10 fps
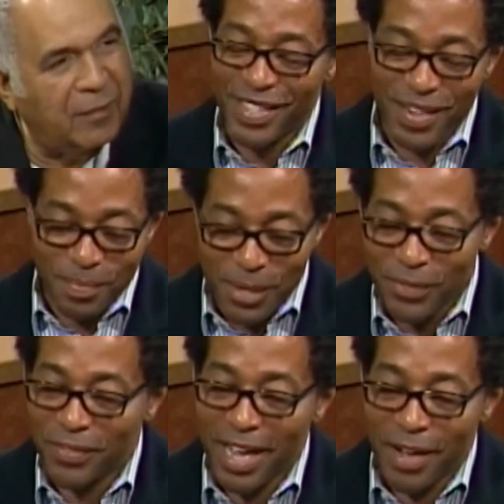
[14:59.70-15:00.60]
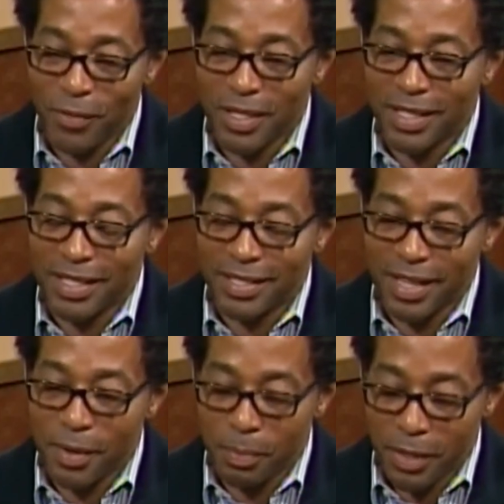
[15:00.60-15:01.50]
Senate Bill 5 was the
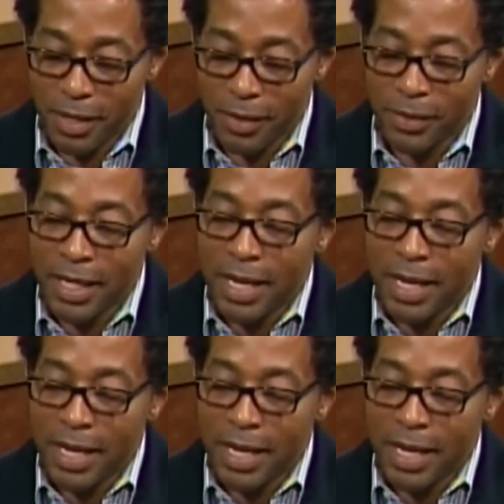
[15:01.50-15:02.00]
Senate bill